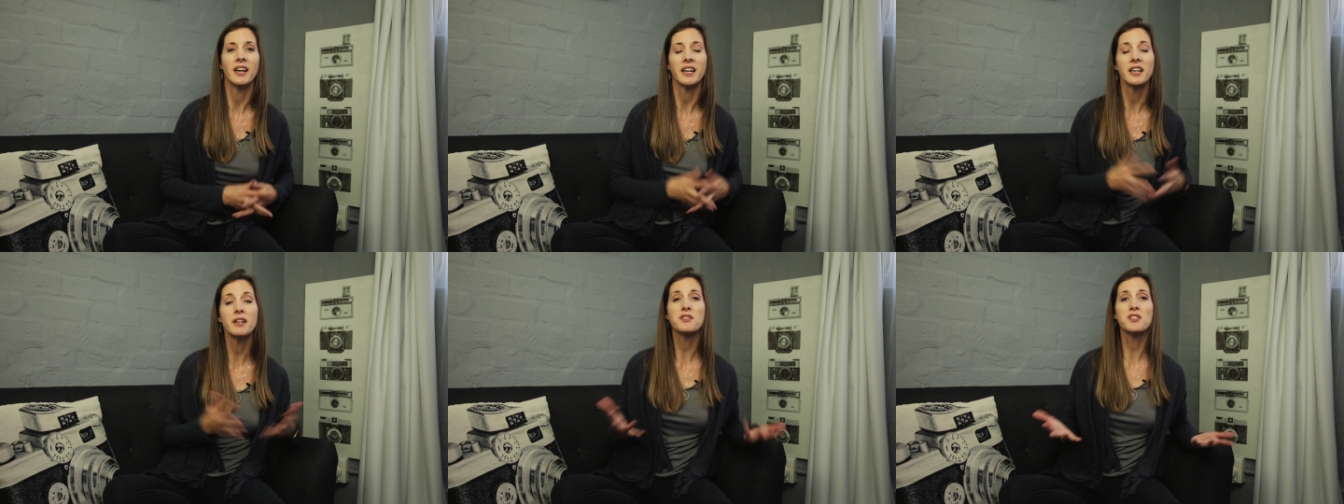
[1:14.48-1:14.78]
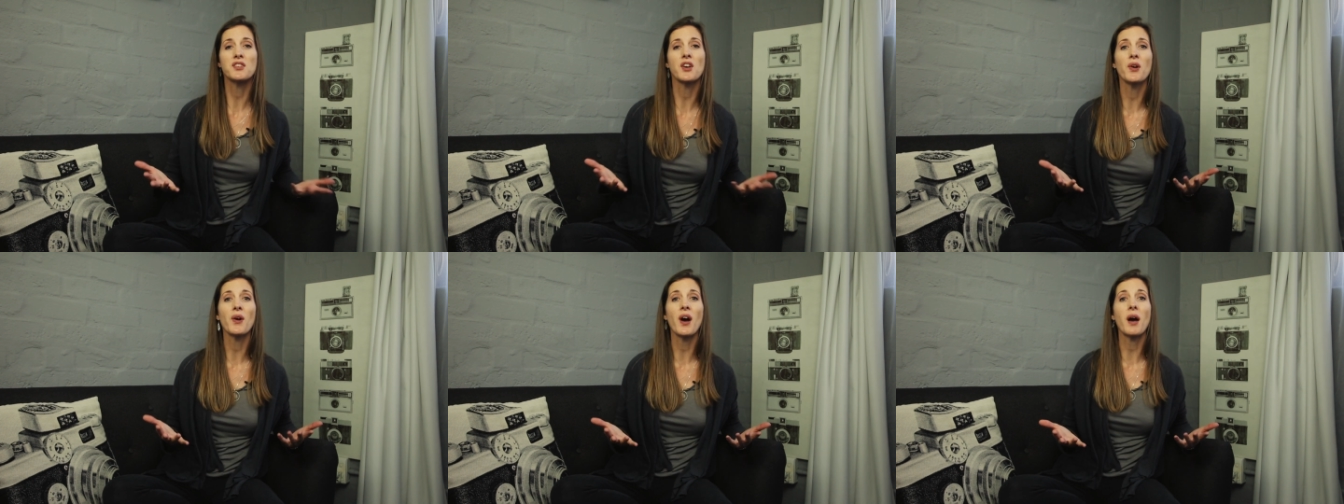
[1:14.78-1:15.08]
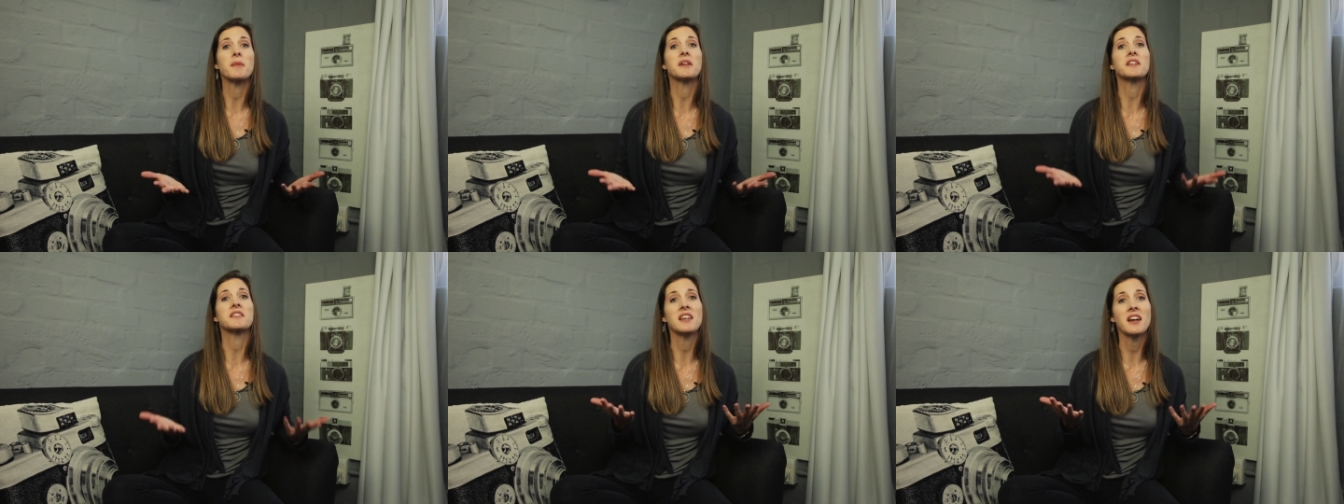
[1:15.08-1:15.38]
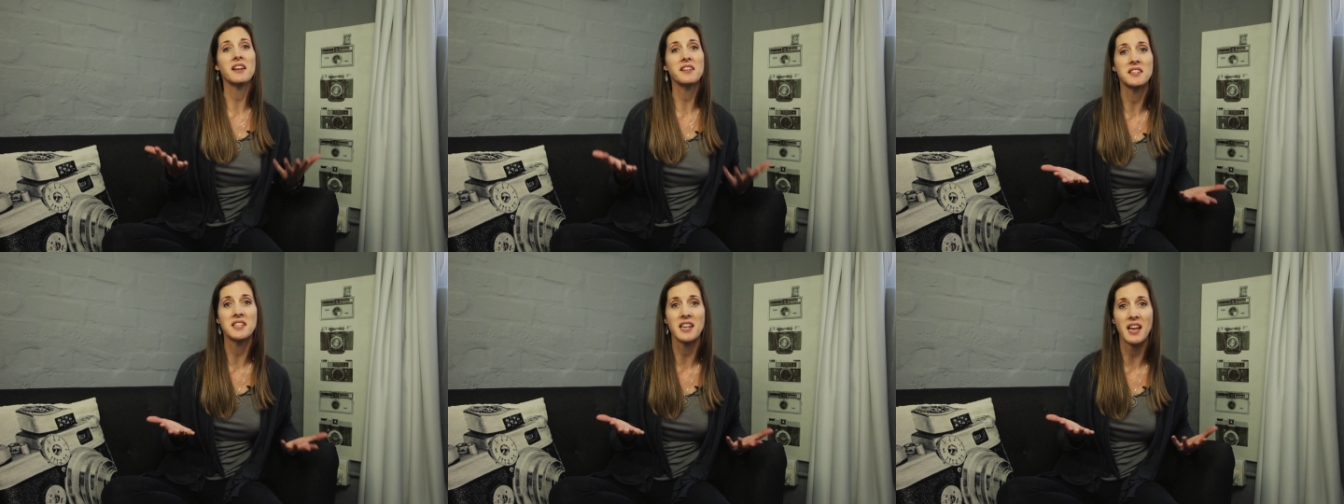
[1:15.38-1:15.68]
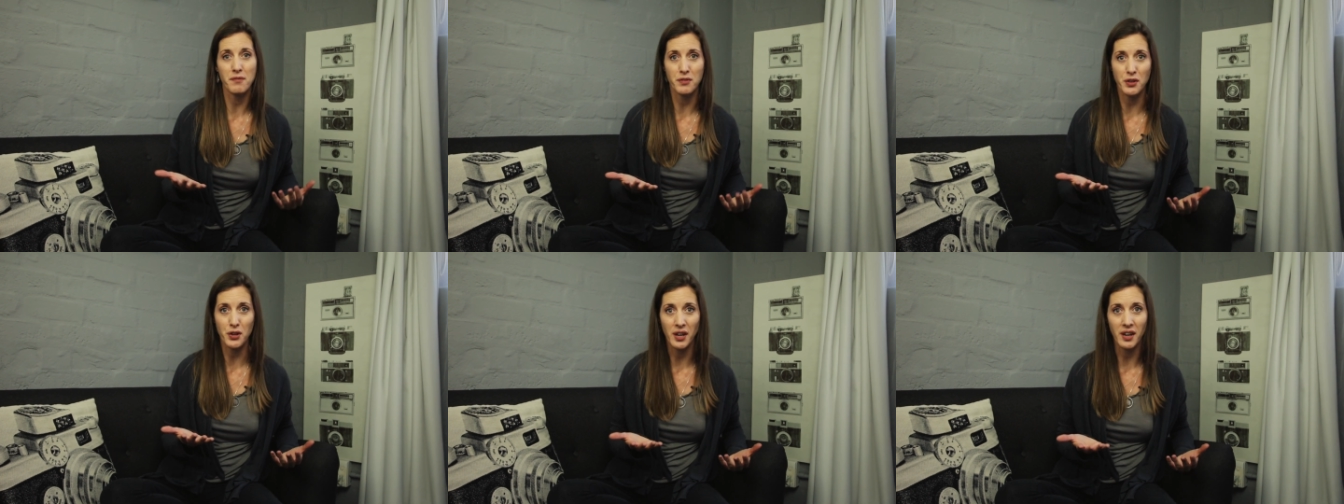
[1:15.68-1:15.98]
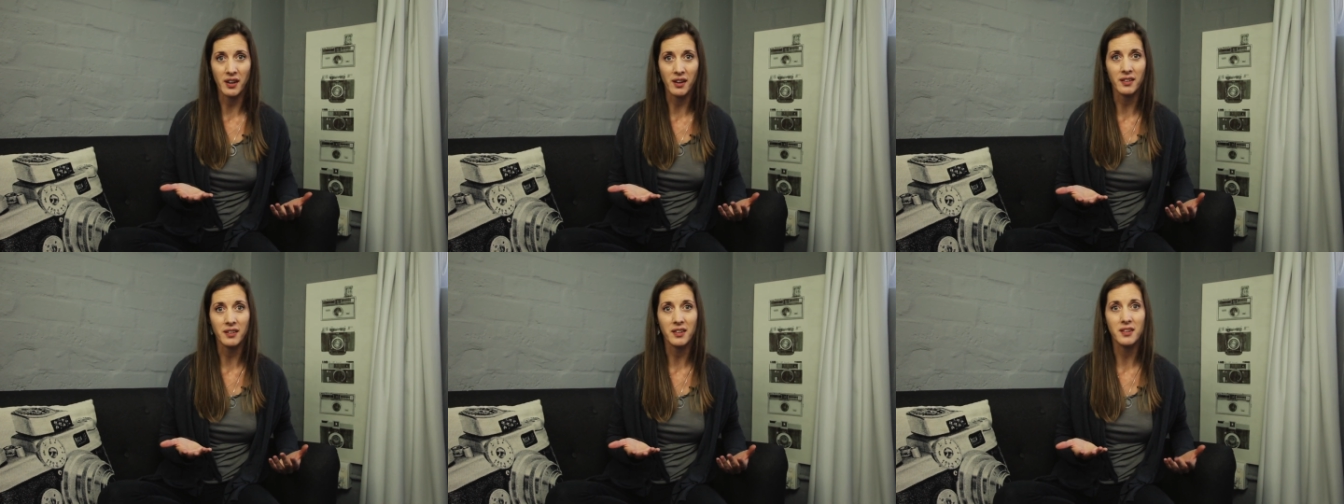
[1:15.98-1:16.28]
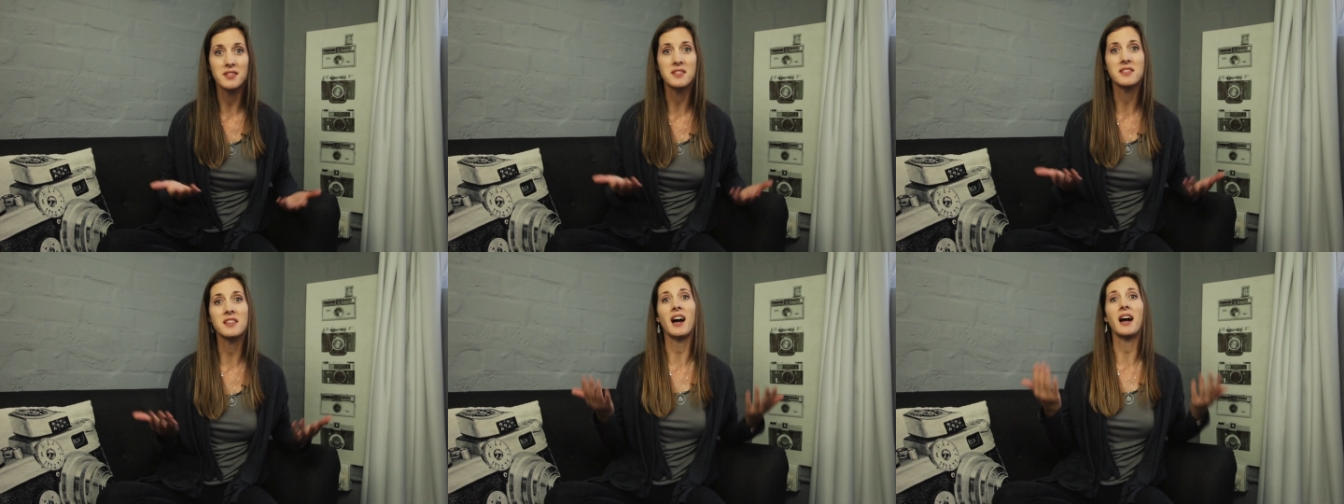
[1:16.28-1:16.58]
And if so, I'm excited to have you here,
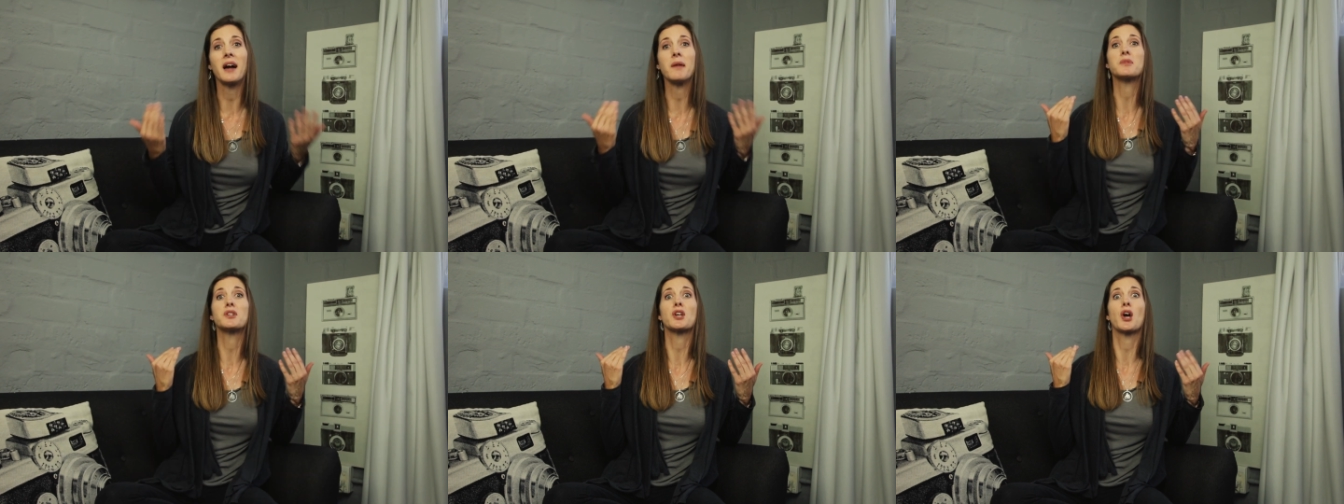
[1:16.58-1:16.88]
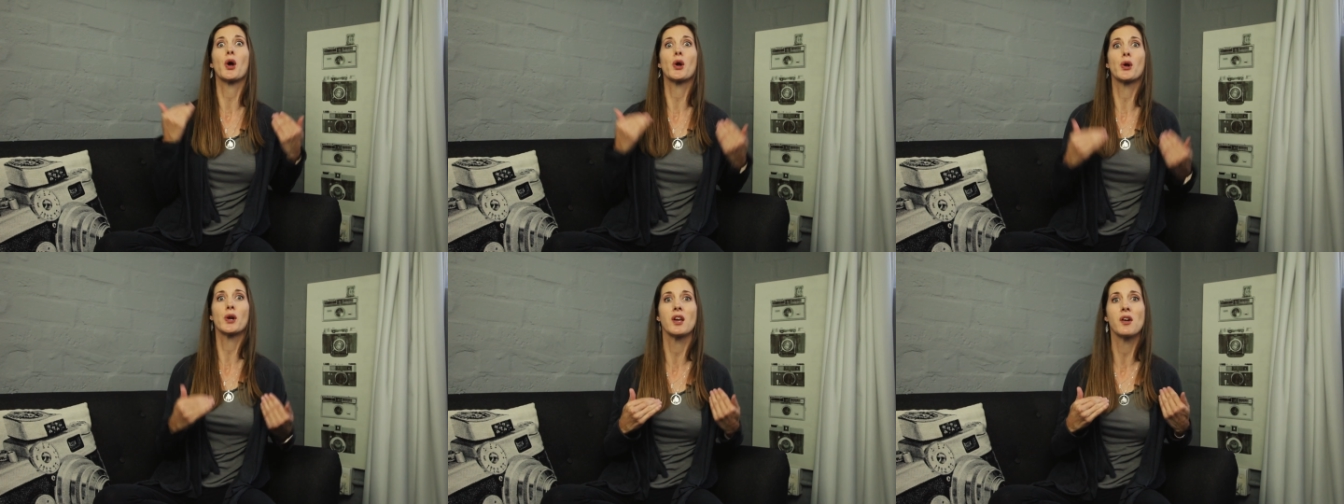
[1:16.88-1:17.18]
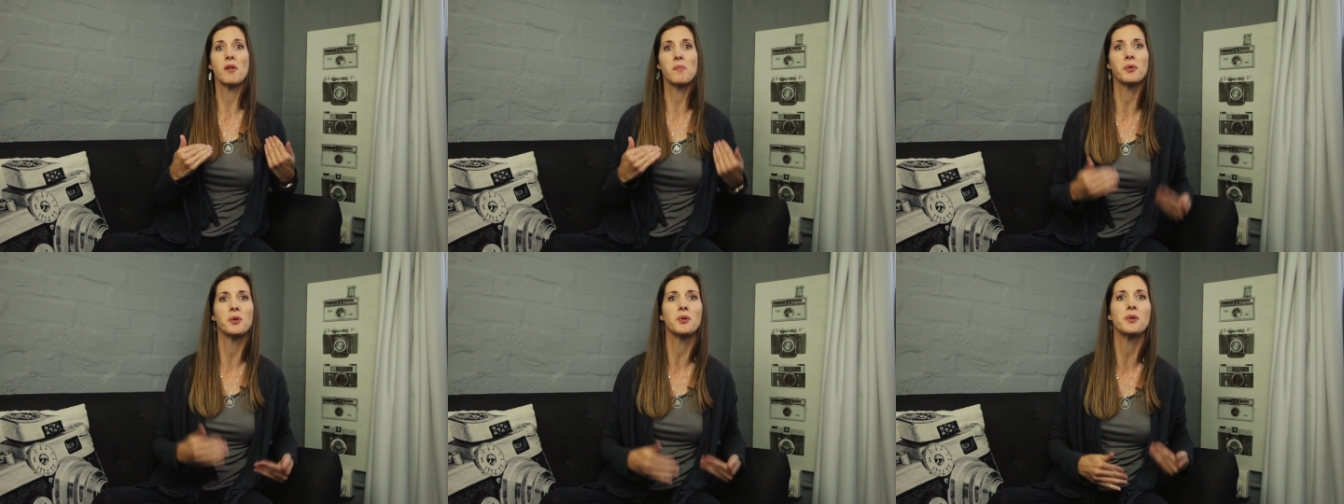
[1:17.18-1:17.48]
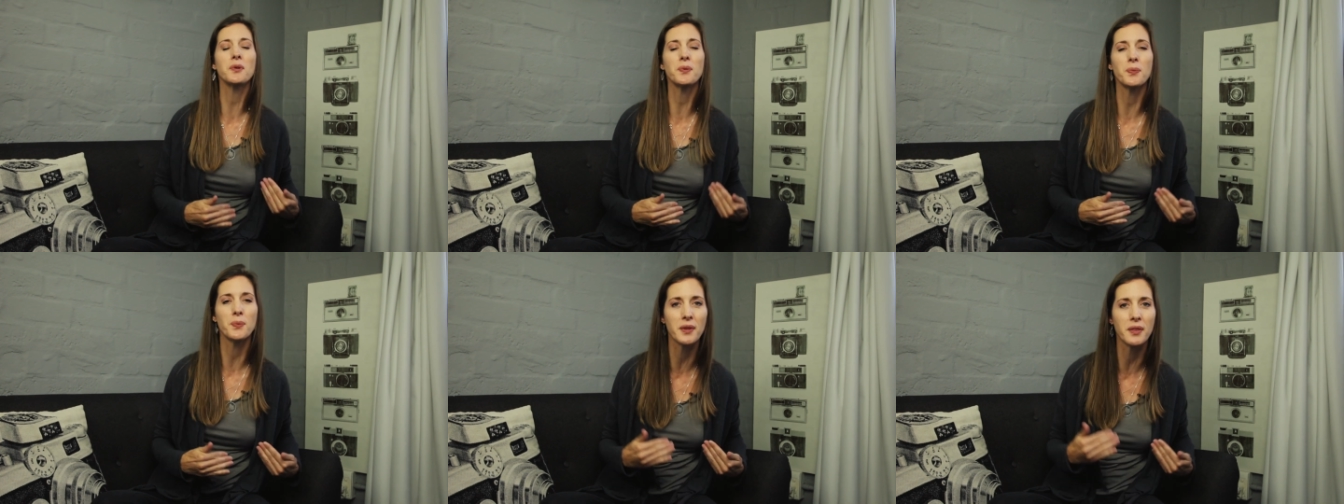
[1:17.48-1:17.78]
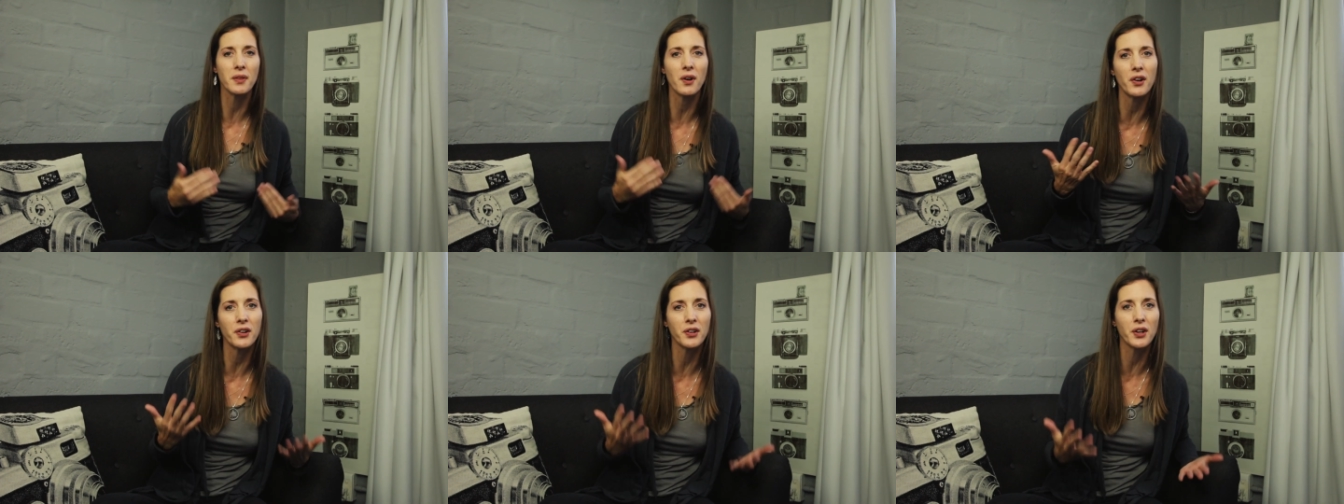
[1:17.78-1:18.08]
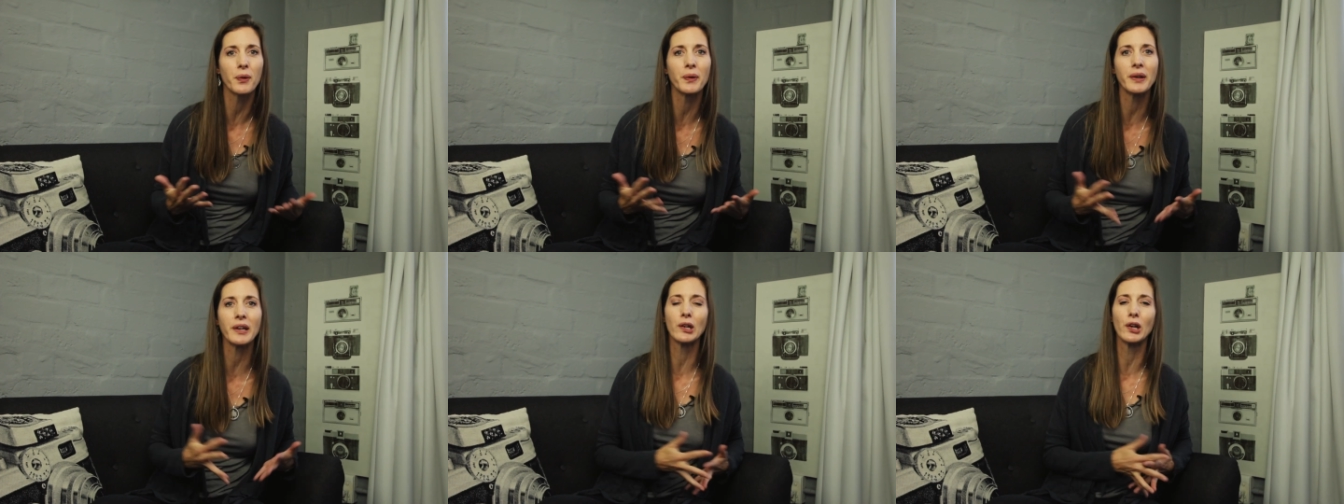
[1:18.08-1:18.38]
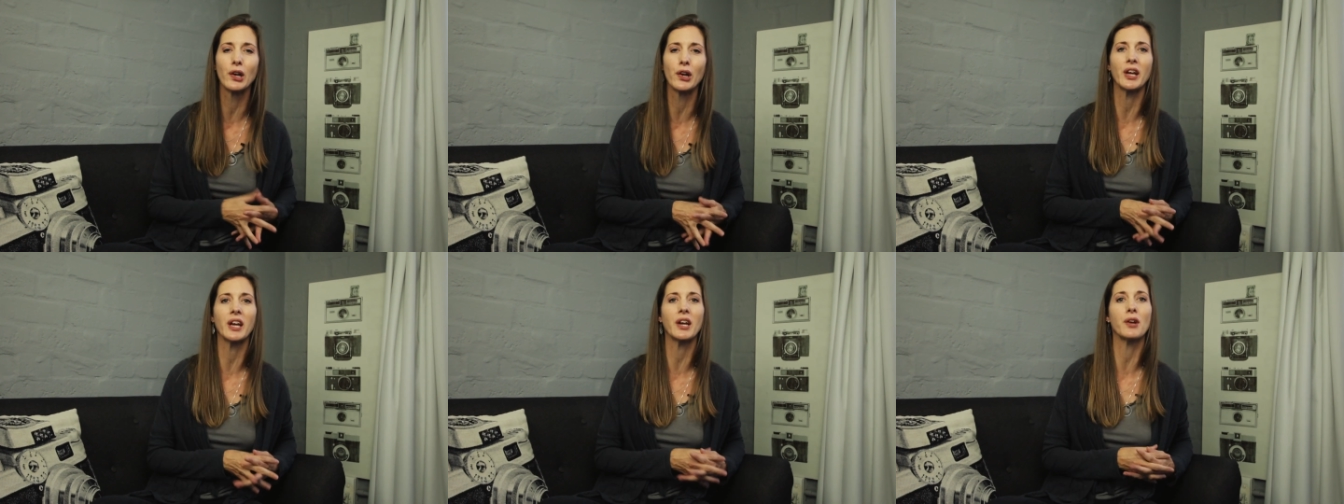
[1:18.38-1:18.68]
because I'm totally on board with ongoing
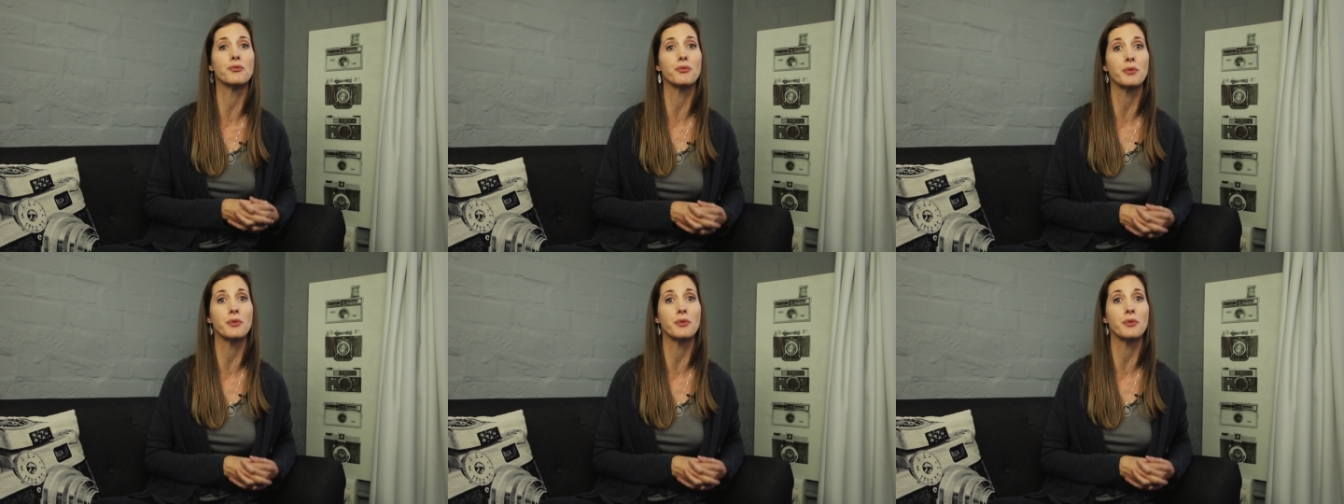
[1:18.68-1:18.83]
learning,